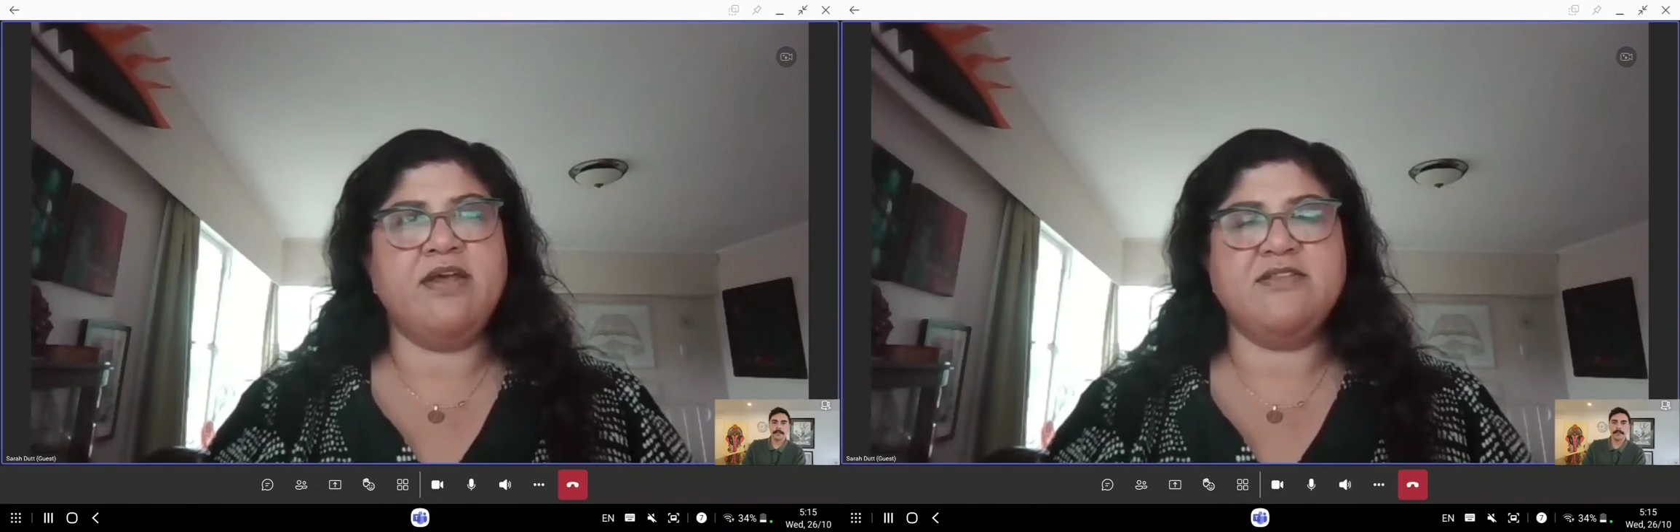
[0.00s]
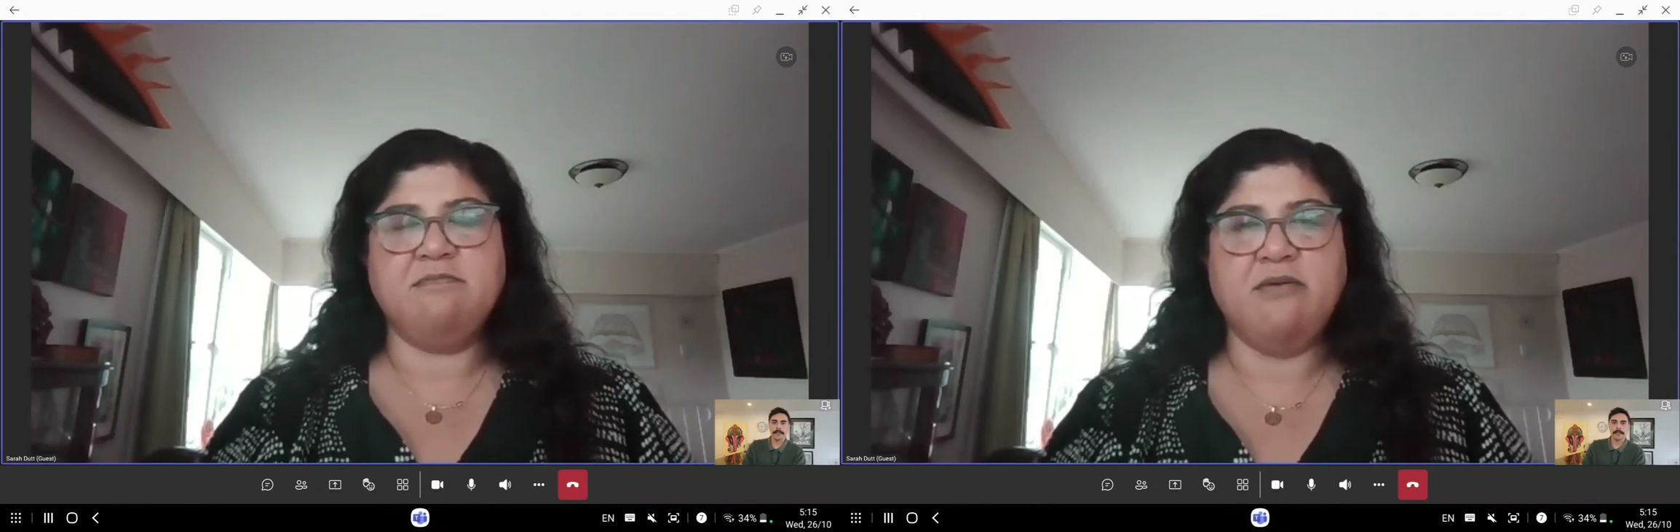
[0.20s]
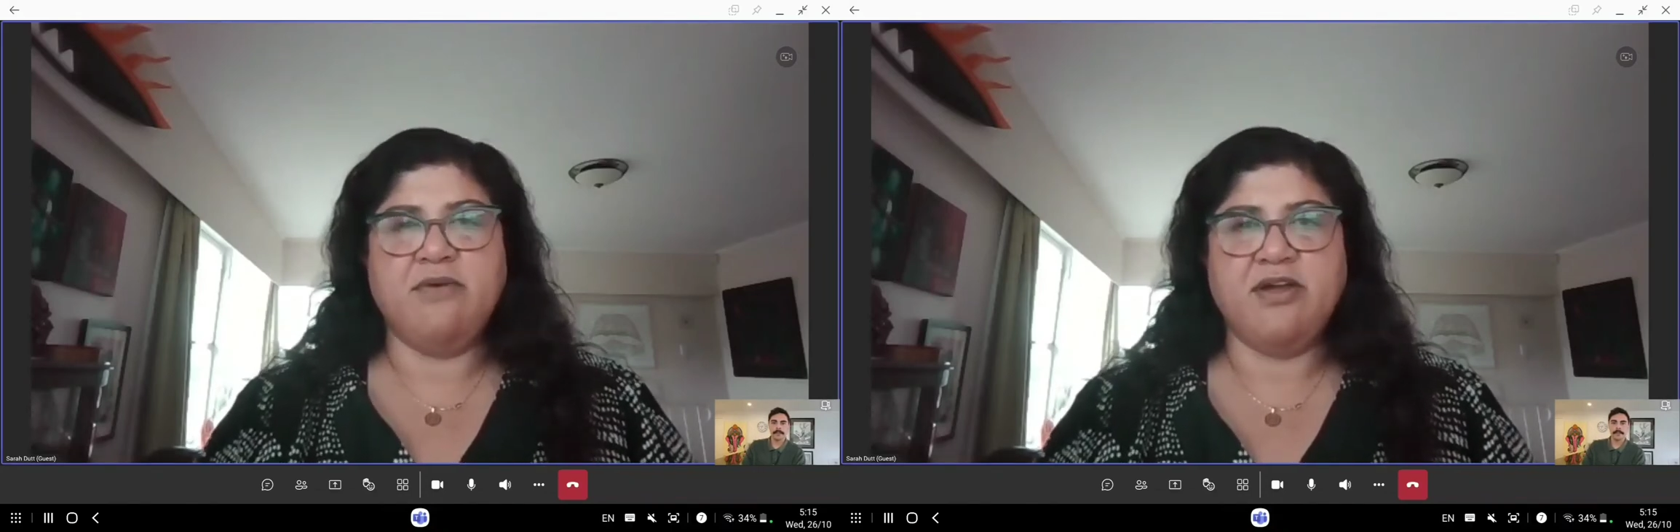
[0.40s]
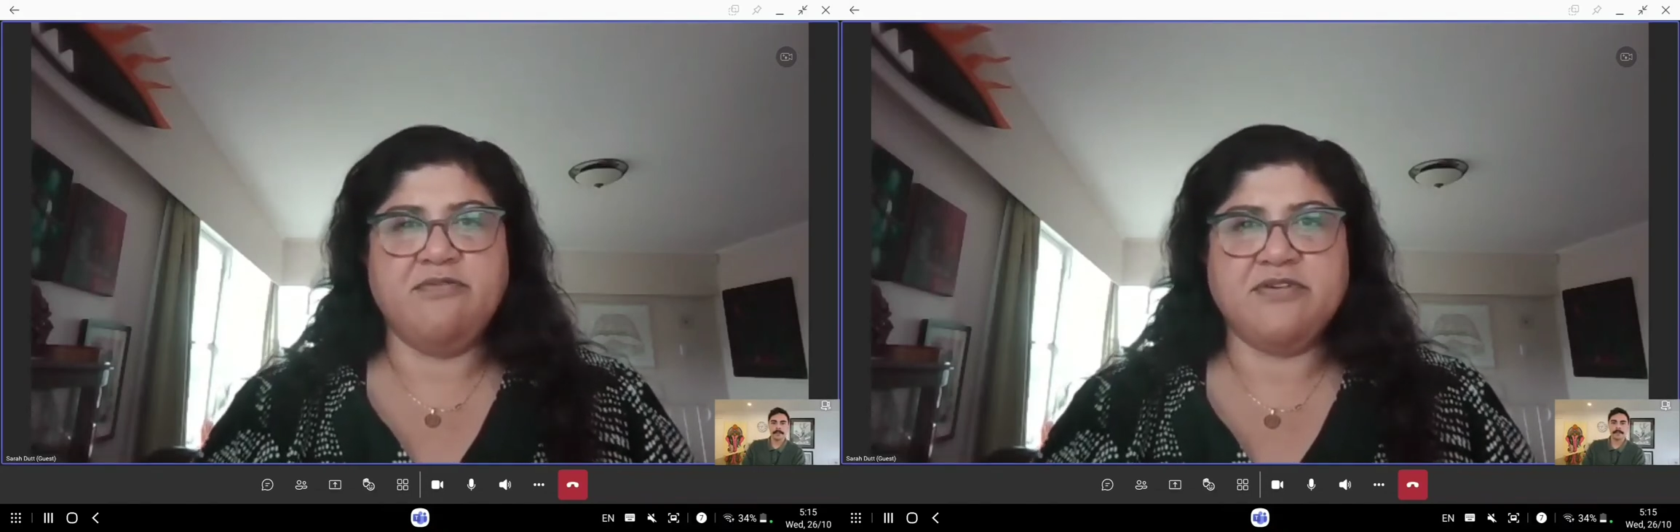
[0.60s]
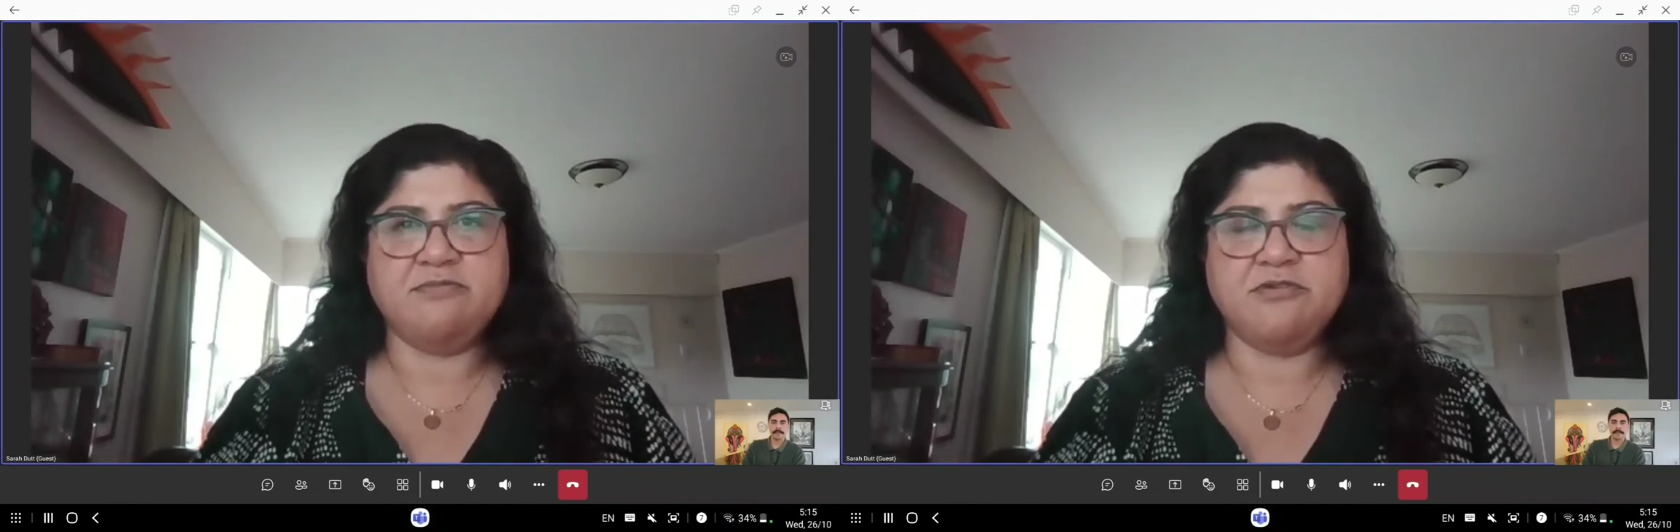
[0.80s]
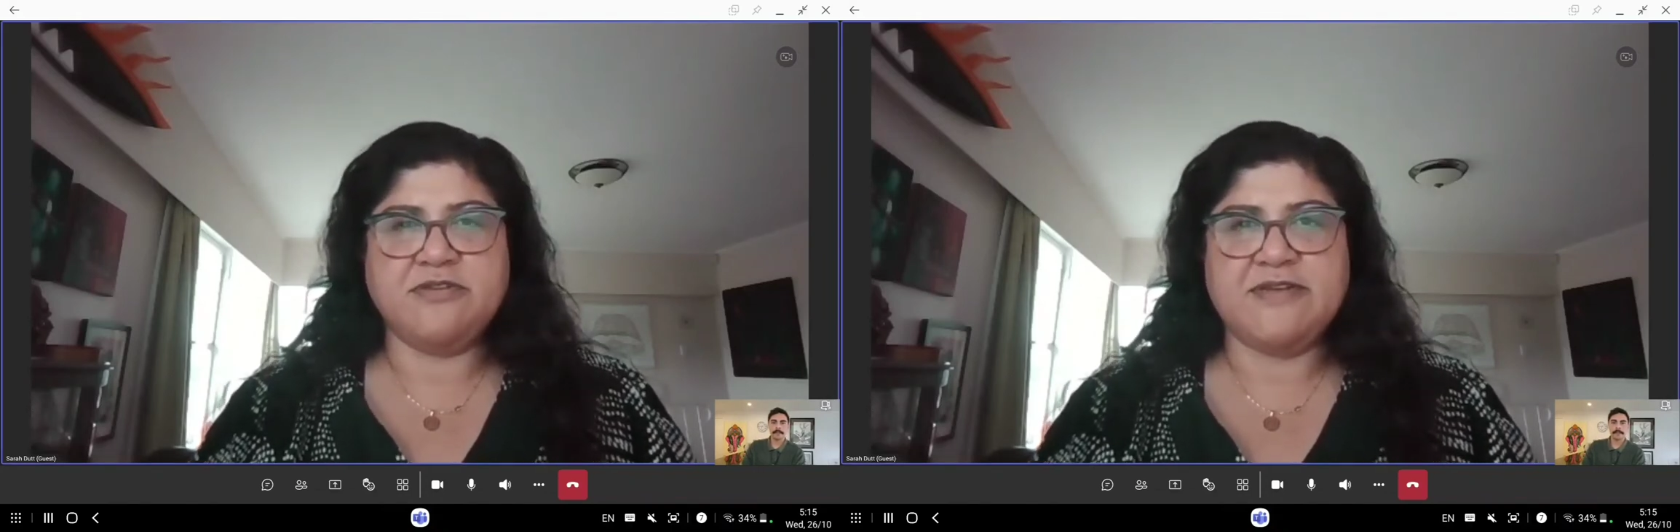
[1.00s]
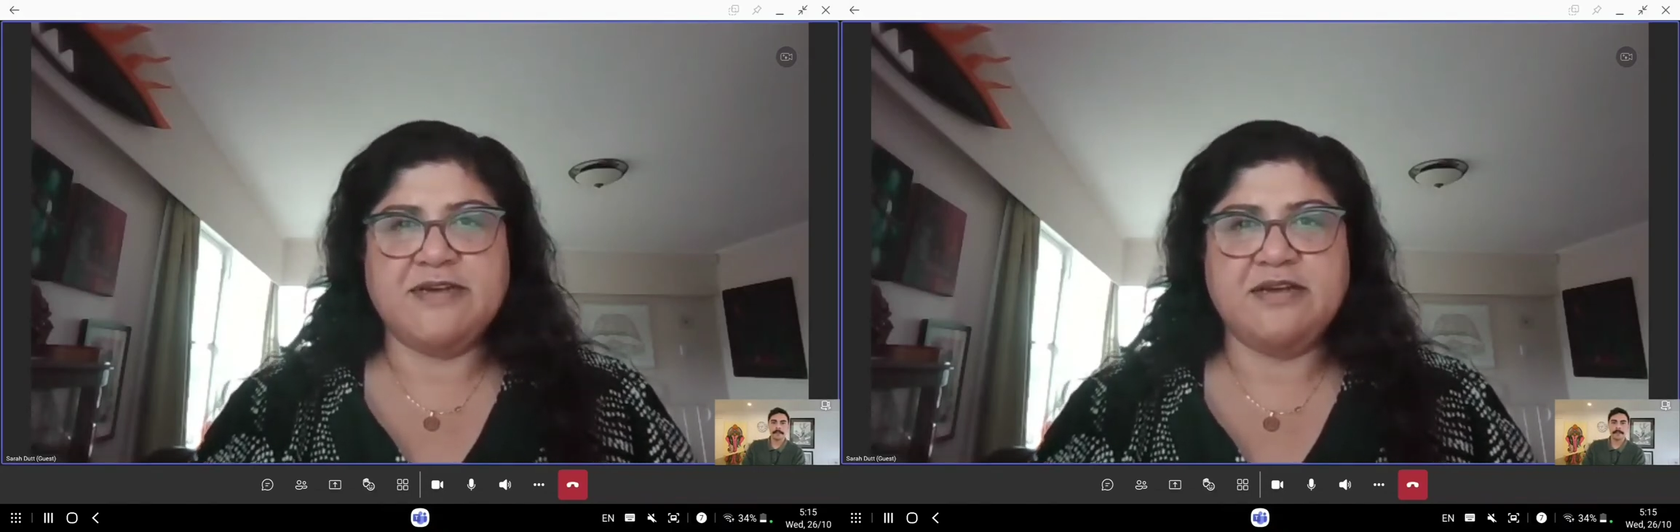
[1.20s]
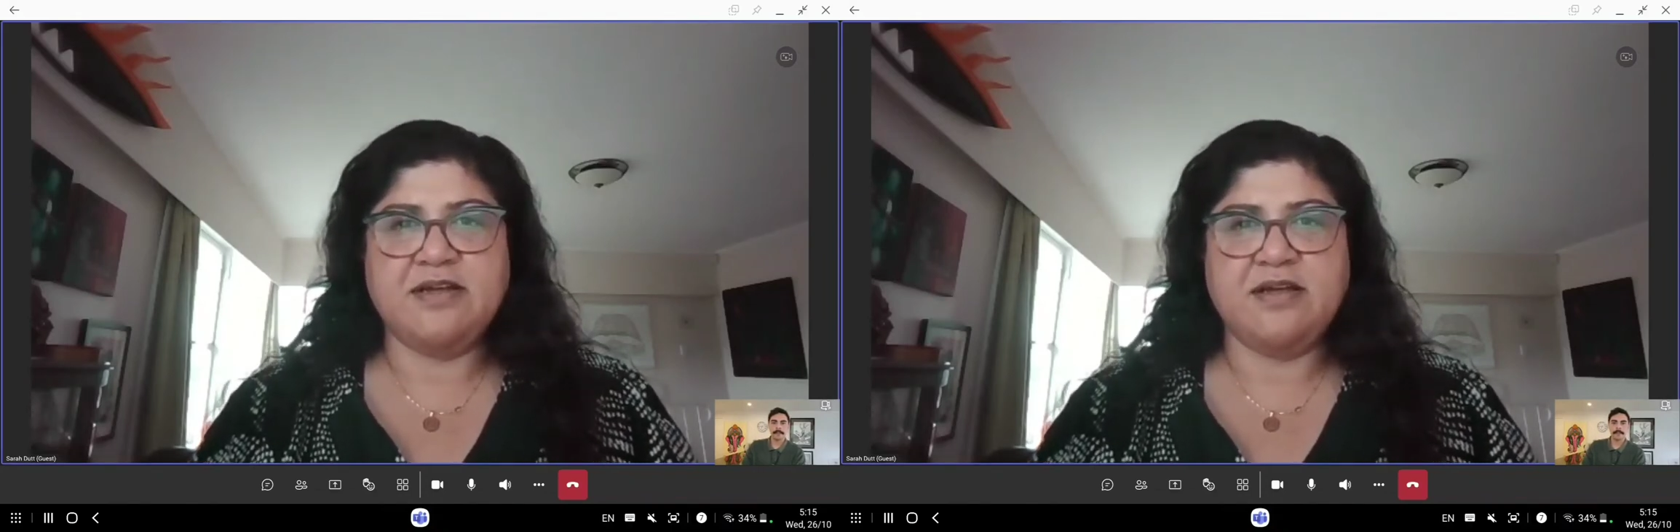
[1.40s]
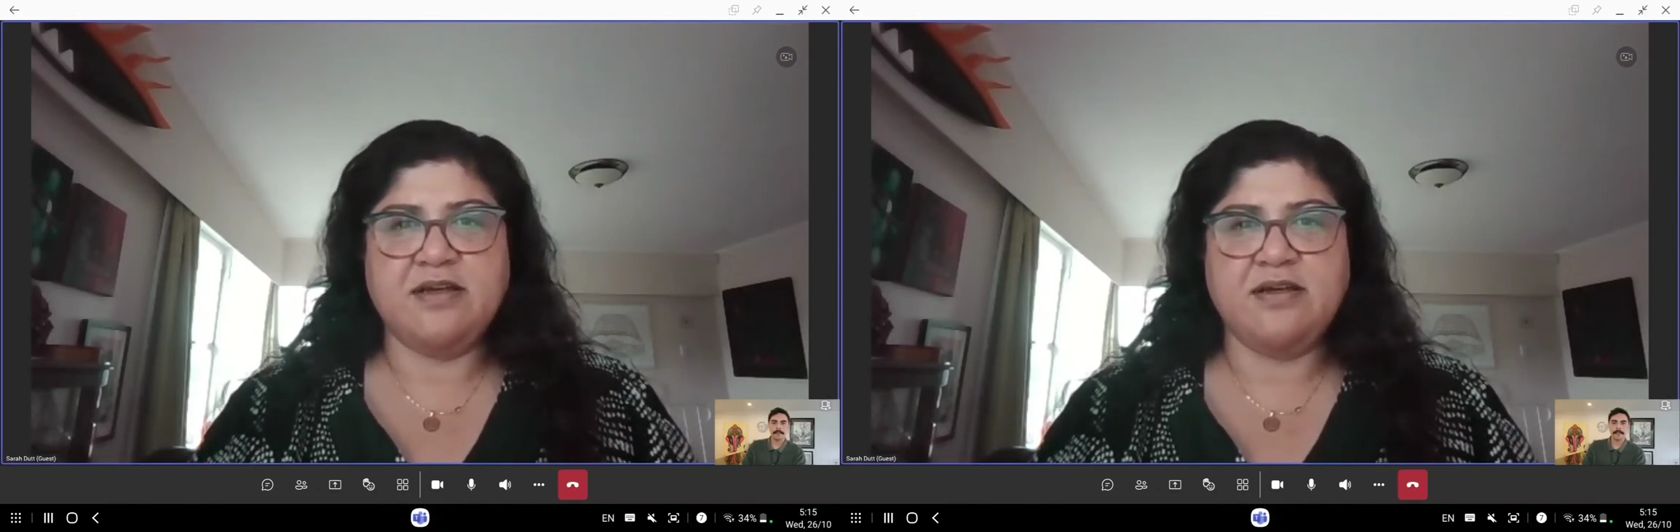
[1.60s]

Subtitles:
it's my way of expressing